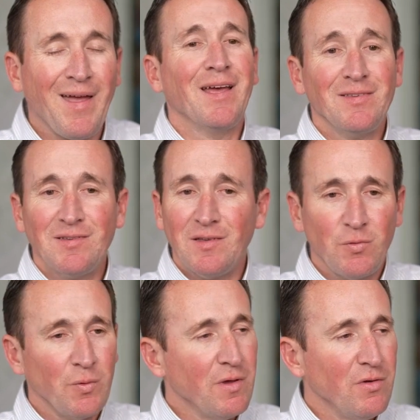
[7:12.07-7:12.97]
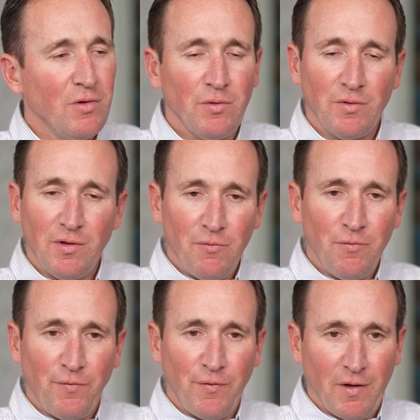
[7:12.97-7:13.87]
assets, we can use
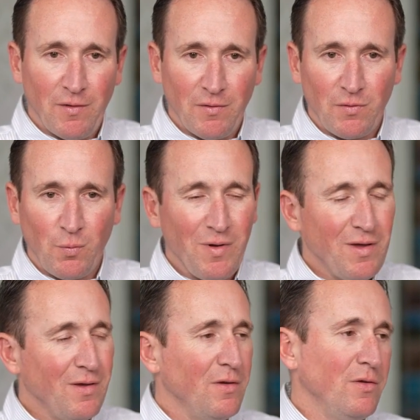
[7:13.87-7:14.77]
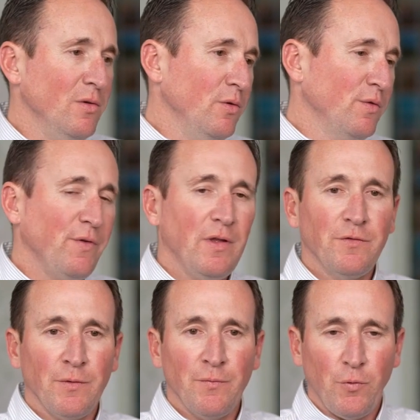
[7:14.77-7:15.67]
gift funds. We can use
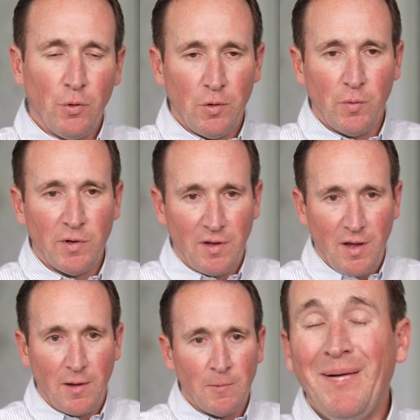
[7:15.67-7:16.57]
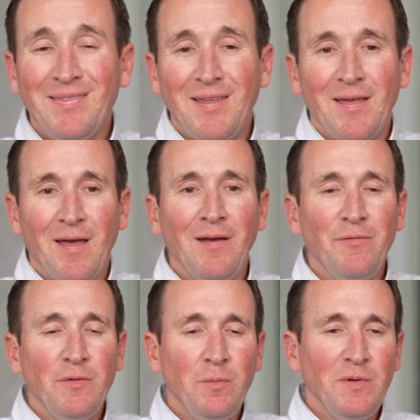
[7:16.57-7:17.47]
funds from 401k, but they
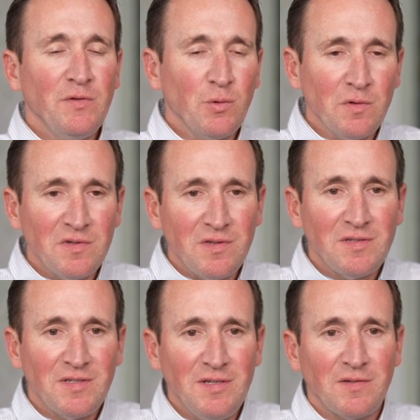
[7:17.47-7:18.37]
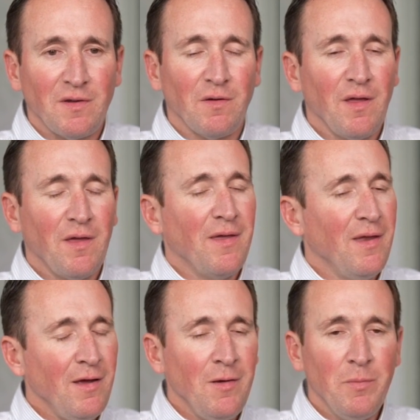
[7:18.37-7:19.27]
have to be sourced in season. They
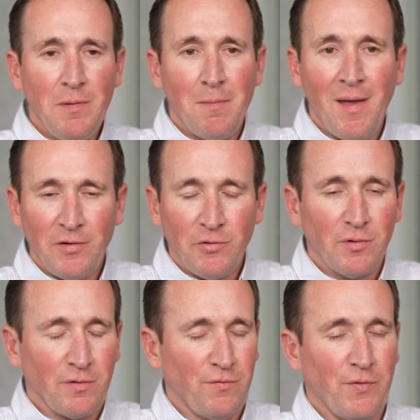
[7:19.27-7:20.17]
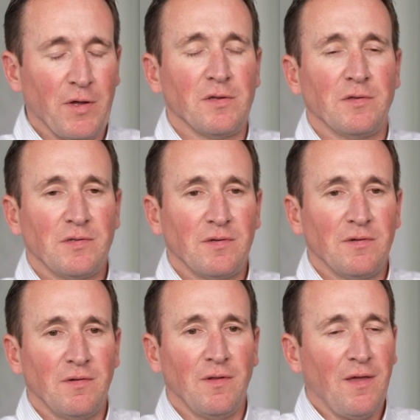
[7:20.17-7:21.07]
cannot be mattress funds.
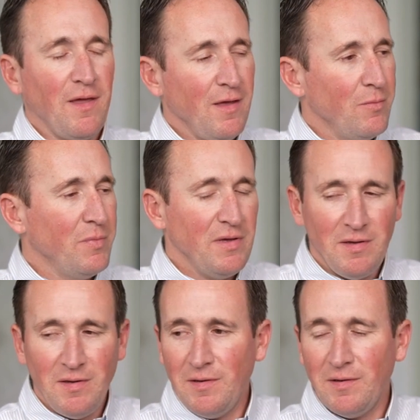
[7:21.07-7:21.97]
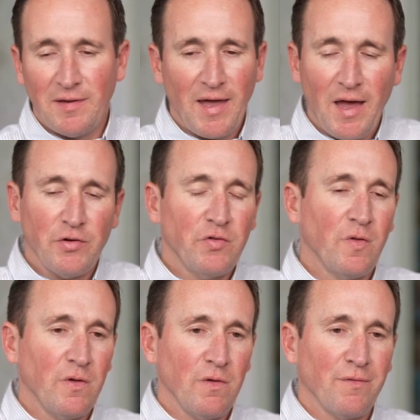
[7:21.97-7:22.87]
They can't be cash
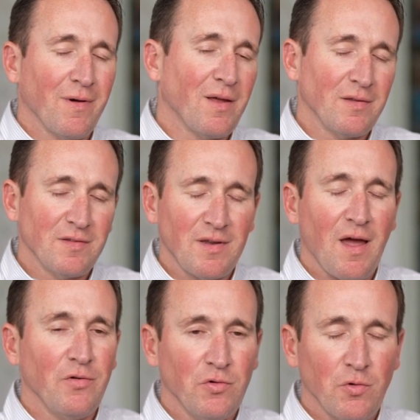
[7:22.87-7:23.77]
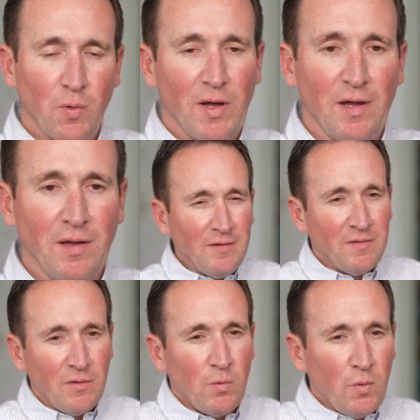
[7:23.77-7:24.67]
that you've got stashed away.
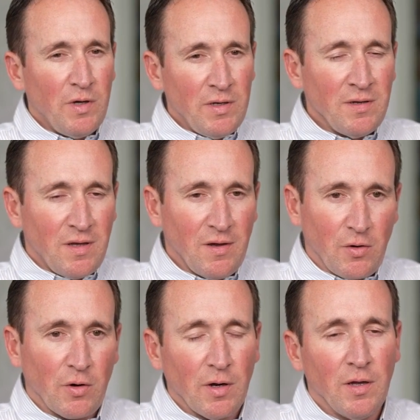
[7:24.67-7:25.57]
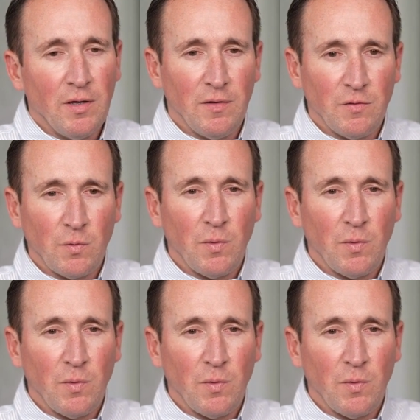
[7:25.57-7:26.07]
That's the one kicker, is